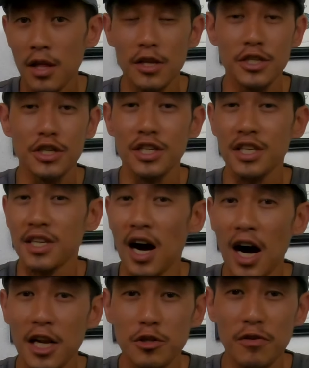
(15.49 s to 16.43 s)
This is just an
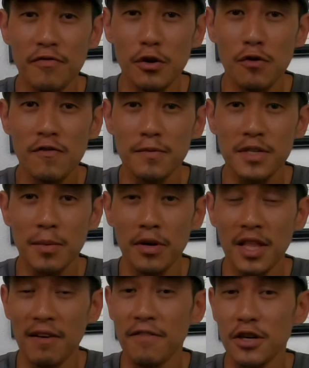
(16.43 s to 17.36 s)
honest review from
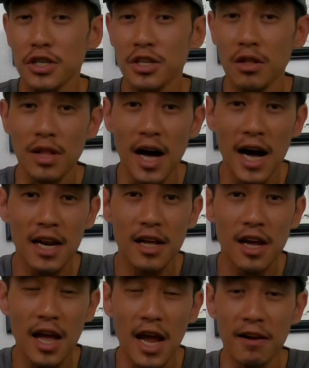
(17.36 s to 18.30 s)
someone that fishes a
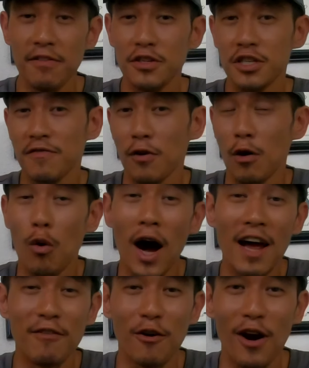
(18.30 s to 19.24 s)
lot and fishes for a
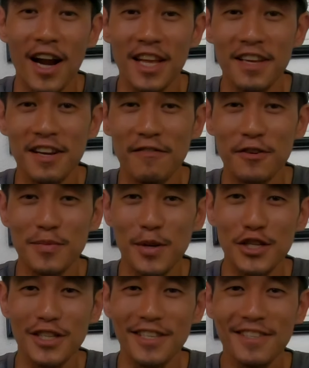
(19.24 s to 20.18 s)
wide variety of different
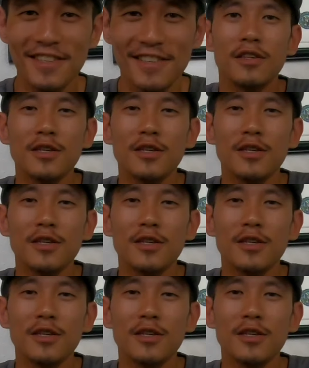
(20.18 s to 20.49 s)
species.